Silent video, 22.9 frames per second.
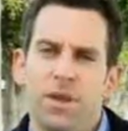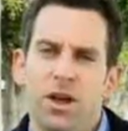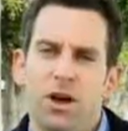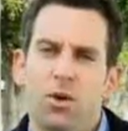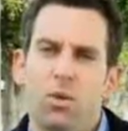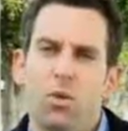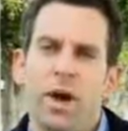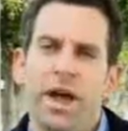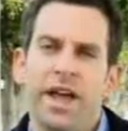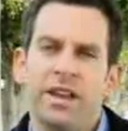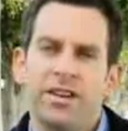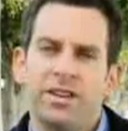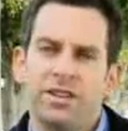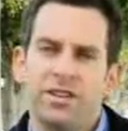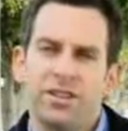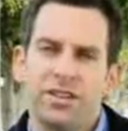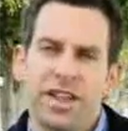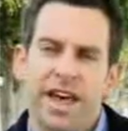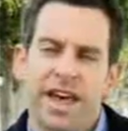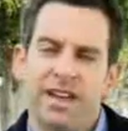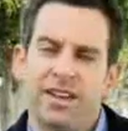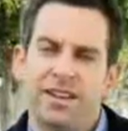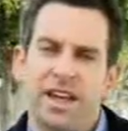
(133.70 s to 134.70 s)
await
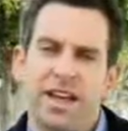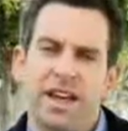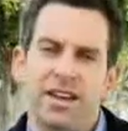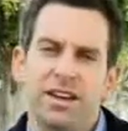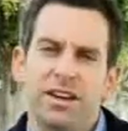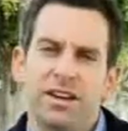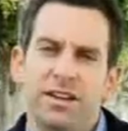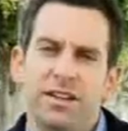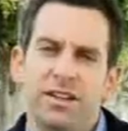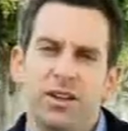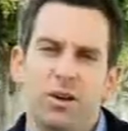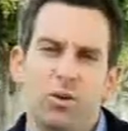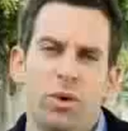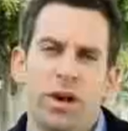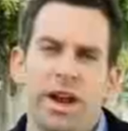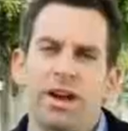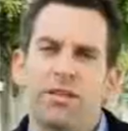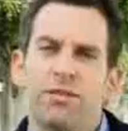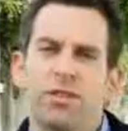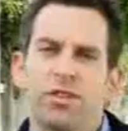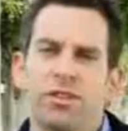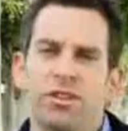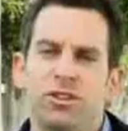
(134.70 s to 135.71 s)
that data. You know,
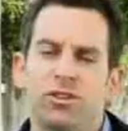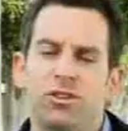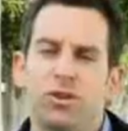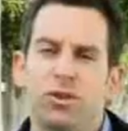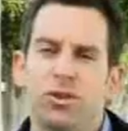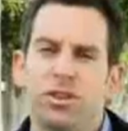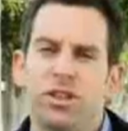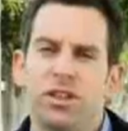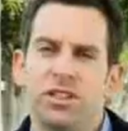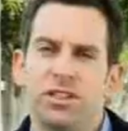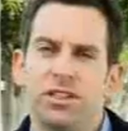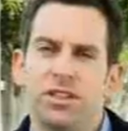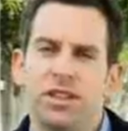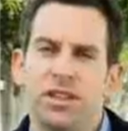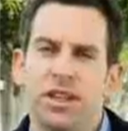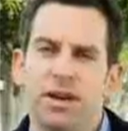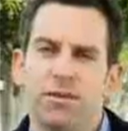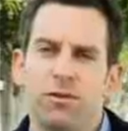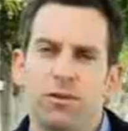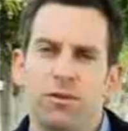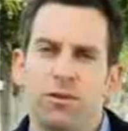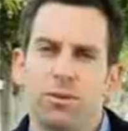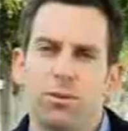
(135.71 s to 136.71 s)
whatever the truth is at the
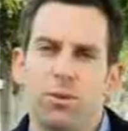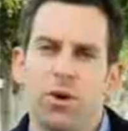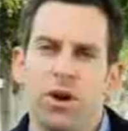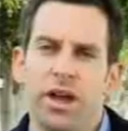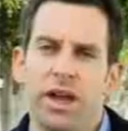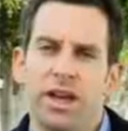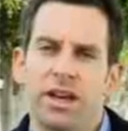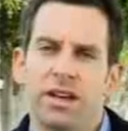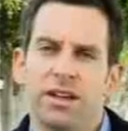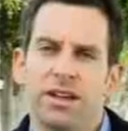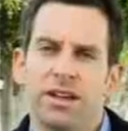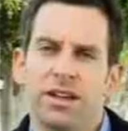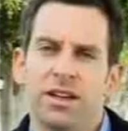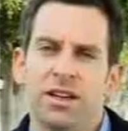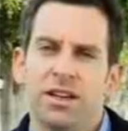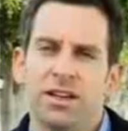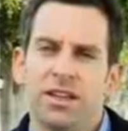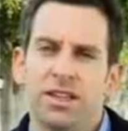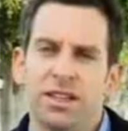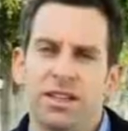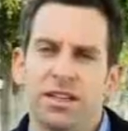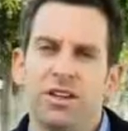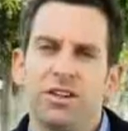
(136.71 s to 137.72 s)
level of the brain,
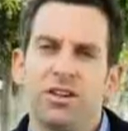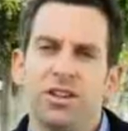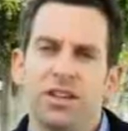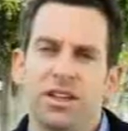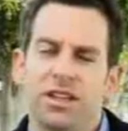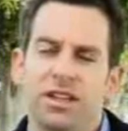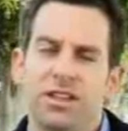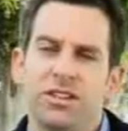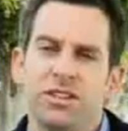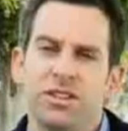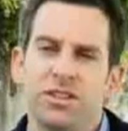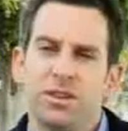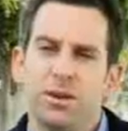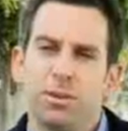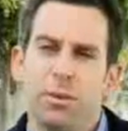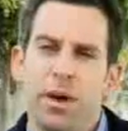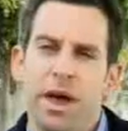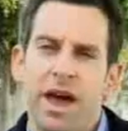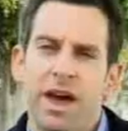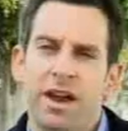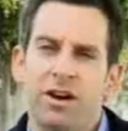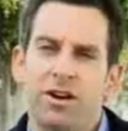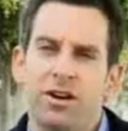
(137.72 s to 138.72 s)
clearly this is a
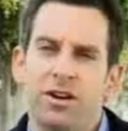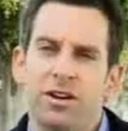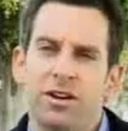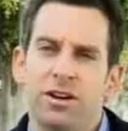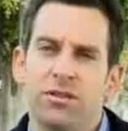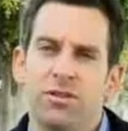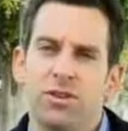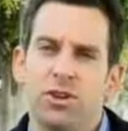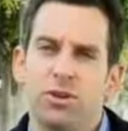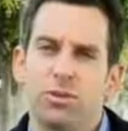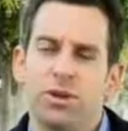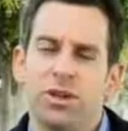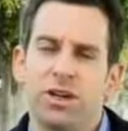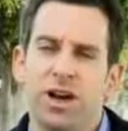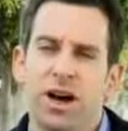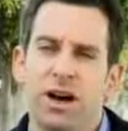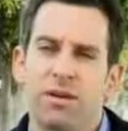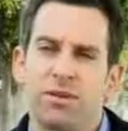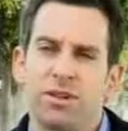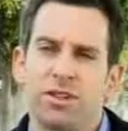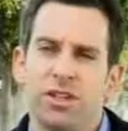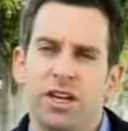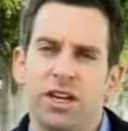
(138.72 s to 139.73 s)
matter of human
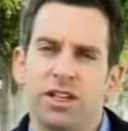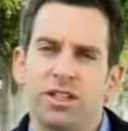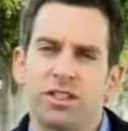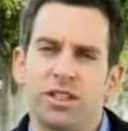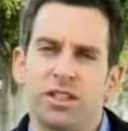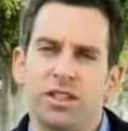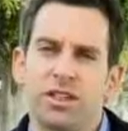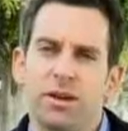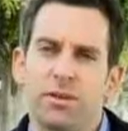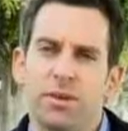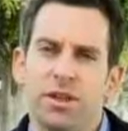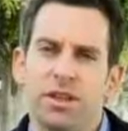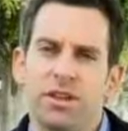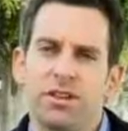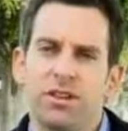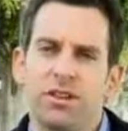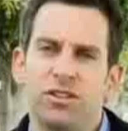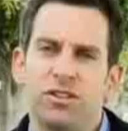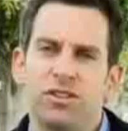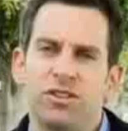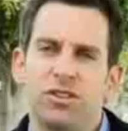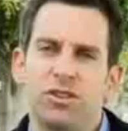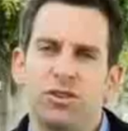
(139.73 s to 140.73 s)
conversation. I mean,
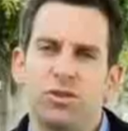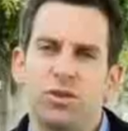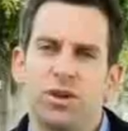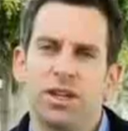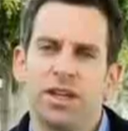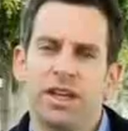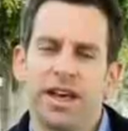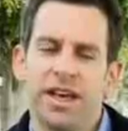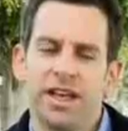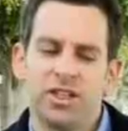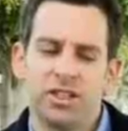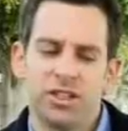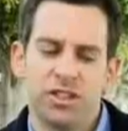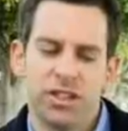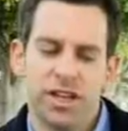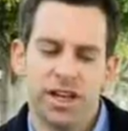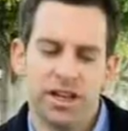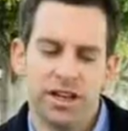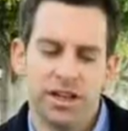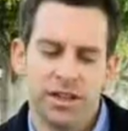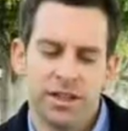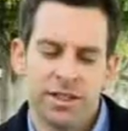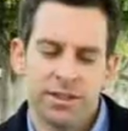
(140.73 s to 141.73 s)
to allege
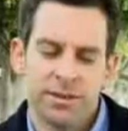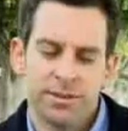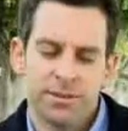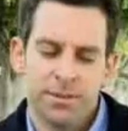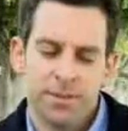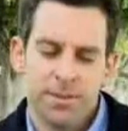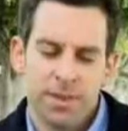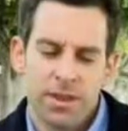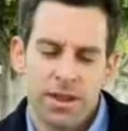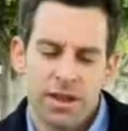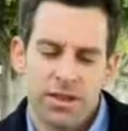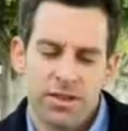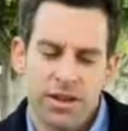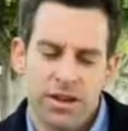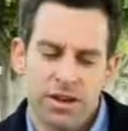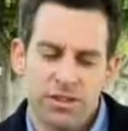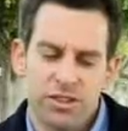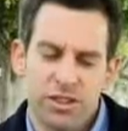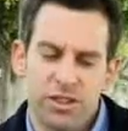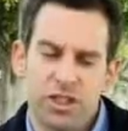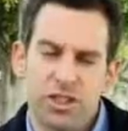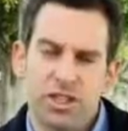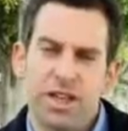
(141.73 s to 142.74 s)
that there
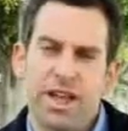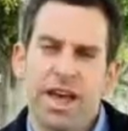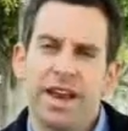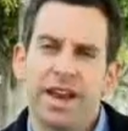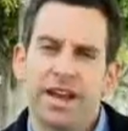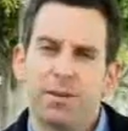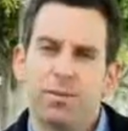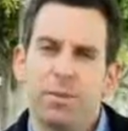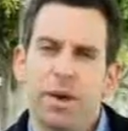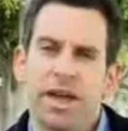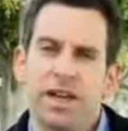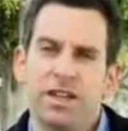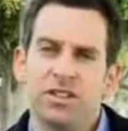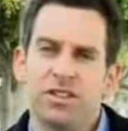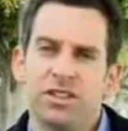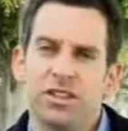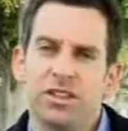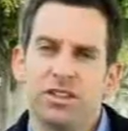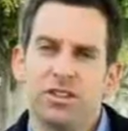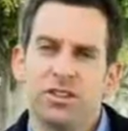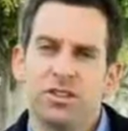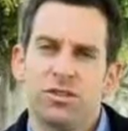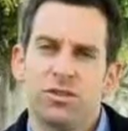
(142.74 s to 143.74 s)
is a genetic
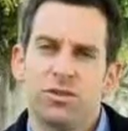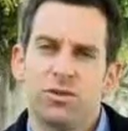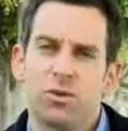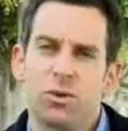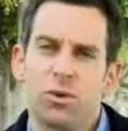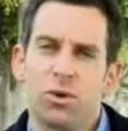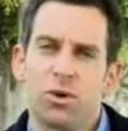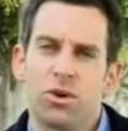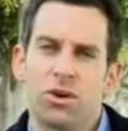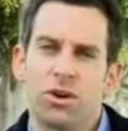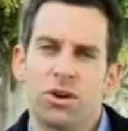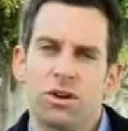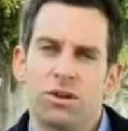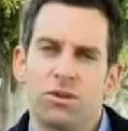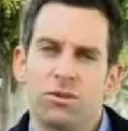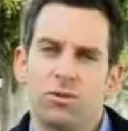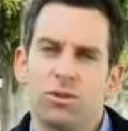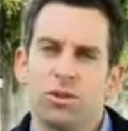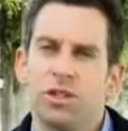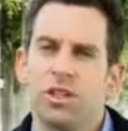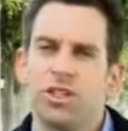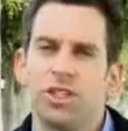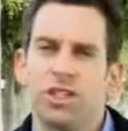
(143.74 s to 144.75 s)
basis for
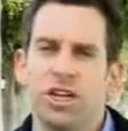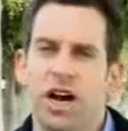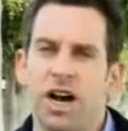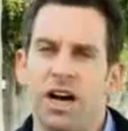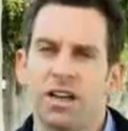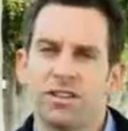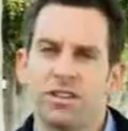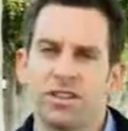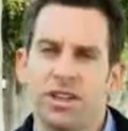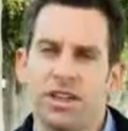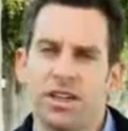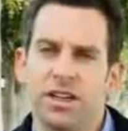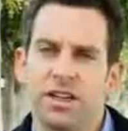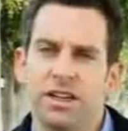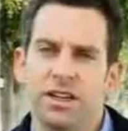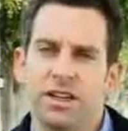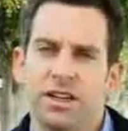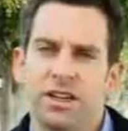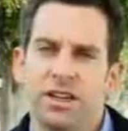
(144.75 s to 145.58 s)
religiosity